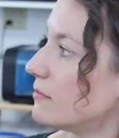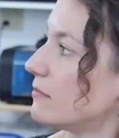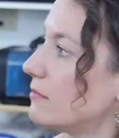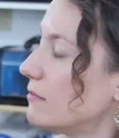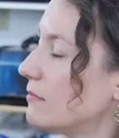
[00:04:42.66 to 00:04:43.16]

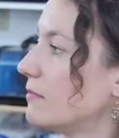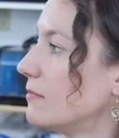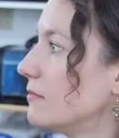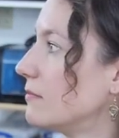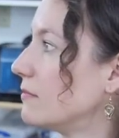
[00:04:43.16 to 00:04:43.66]

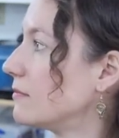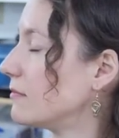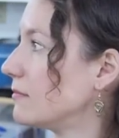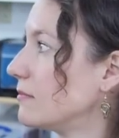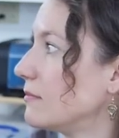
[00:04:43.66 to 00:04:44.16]

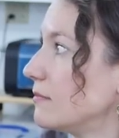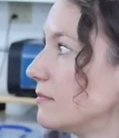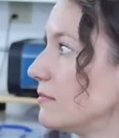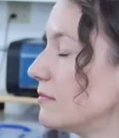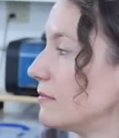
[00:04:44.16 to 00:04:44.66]

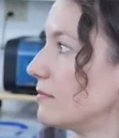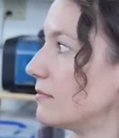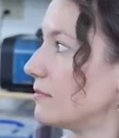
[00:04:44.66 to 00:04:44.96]
The person shown says nothing.